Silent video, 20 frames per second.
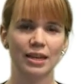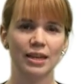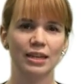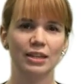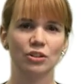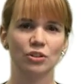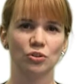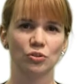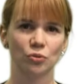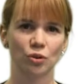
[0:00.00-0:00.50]

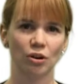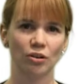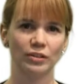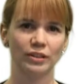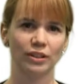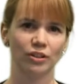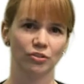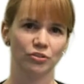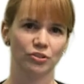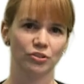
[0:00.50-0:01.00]
He
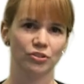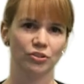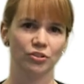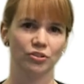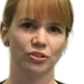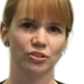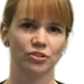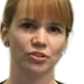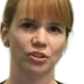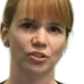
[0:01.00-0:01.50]
strongly urges her
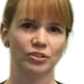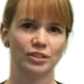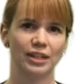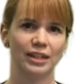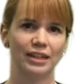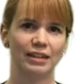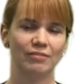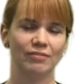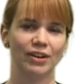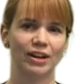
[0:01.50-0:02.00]
to start
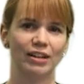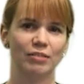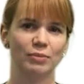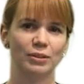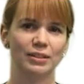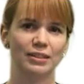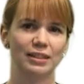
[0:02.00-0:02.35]
taking vitamin